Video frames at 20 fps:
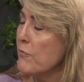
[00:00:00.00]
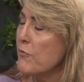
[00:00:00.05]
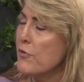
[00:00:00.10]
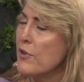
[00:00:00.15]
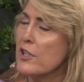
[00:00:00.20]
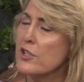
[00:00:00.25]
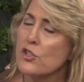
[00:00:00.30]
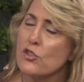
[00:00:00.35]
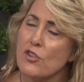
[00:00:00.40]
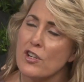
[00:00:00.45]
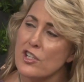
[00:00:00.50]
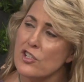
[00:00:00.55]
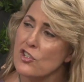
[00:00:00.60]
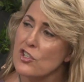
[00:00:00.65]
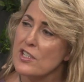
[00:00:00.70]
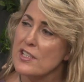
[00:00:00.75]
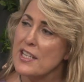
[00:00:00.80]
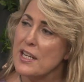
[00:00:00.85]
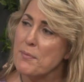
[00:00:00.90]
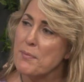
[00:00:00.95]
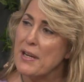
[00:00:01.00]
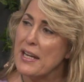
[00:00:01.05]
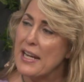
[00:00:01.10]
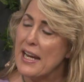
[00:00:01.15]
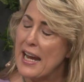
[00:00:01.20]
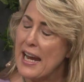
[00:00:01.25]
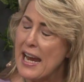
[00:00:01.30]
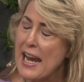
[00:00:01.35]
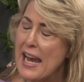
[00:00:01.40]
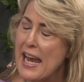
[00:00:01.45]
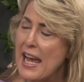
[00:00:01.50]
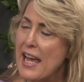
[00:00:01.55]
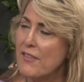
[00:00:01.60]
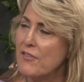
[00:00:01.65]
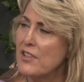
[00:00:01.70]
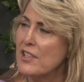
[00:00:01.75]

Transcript: frustrations they may have,